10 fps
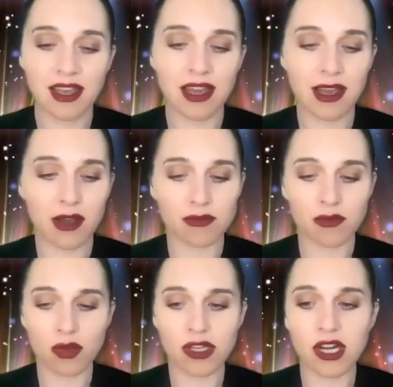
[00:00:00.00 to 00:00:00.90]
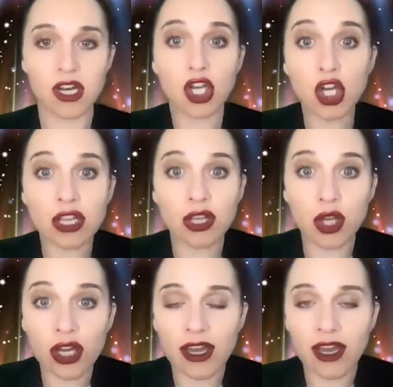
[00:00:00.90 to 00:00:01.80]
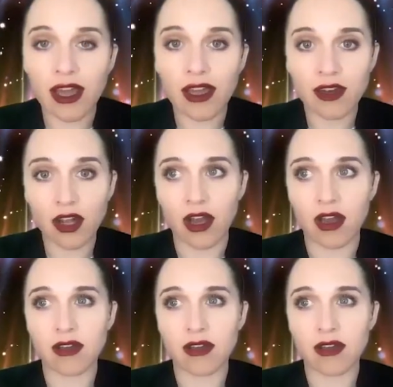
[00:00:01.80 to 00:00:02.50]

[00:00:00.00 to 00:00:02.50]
Um, we got a good look at uh,